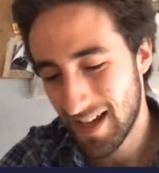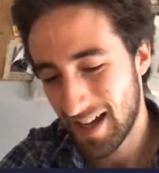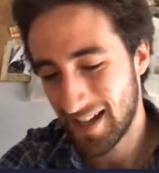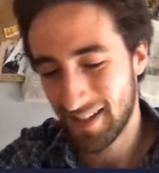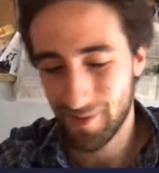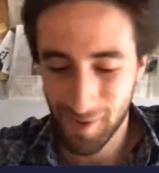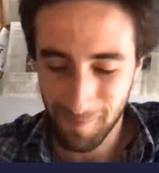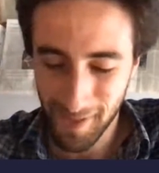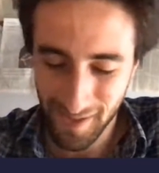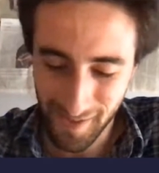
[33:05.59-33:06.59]
and there was a
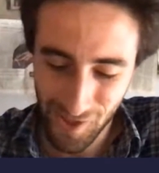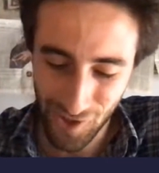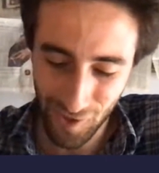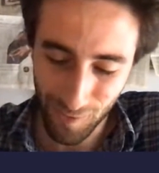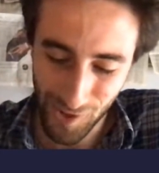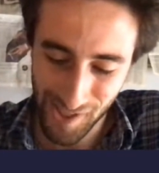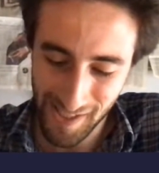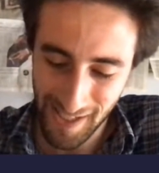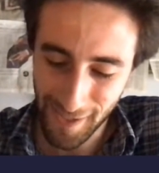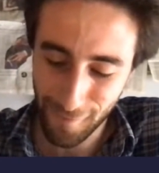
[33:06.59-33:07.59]
bit conditional, which is
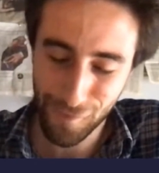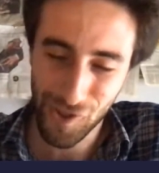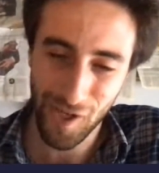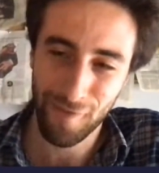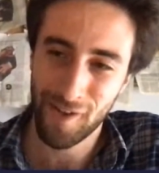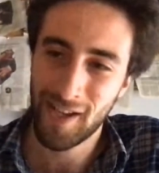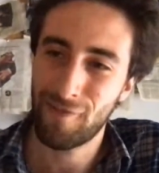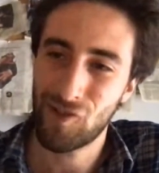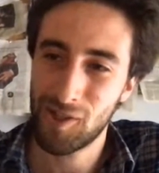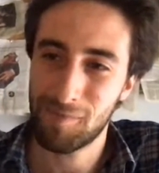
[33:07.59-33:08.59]
if Java
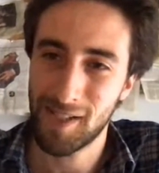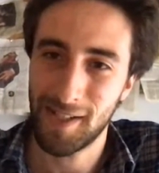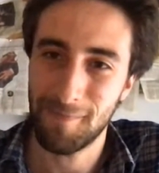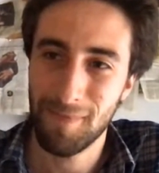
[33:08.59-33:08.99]
ever ships it.